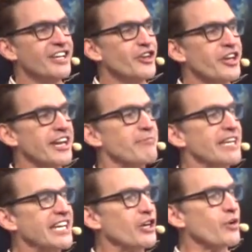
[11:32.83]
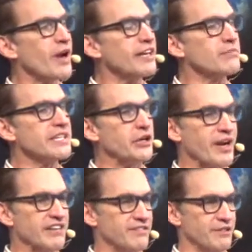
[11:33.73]
You're going to be incredibly
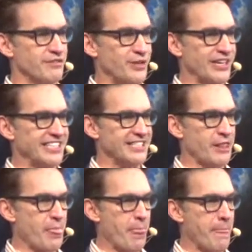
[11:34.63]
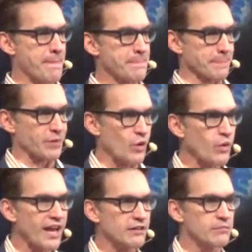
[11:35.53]
grateful for it.
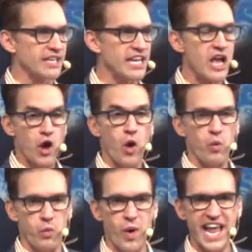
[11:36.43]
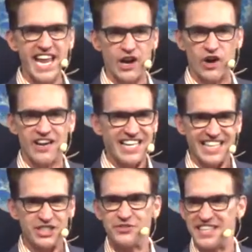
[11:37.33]
Incredibly aware
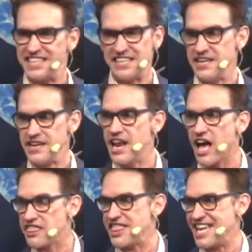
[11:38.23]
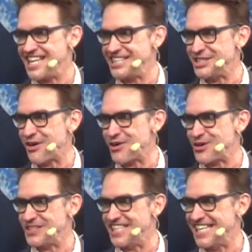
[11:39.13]
that you did nothing to
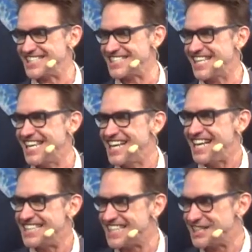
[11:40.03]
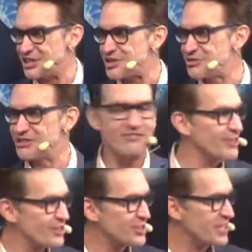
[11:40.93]
earn this. And that the
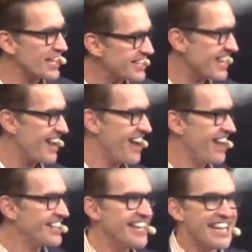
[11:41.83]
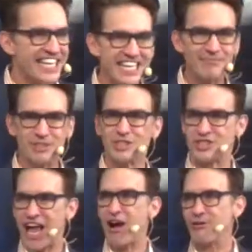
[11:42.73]
universe, that God keeps
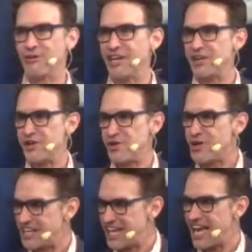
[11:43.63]
showering you in